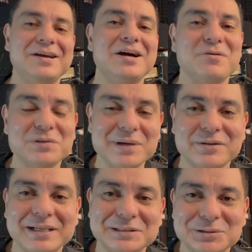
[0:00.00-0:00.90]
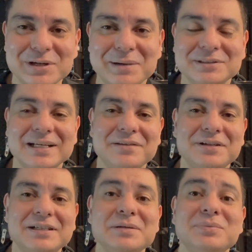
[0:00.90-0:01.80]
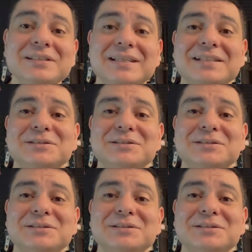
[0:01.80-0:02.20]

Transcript: With my great subscribers out there. Please like,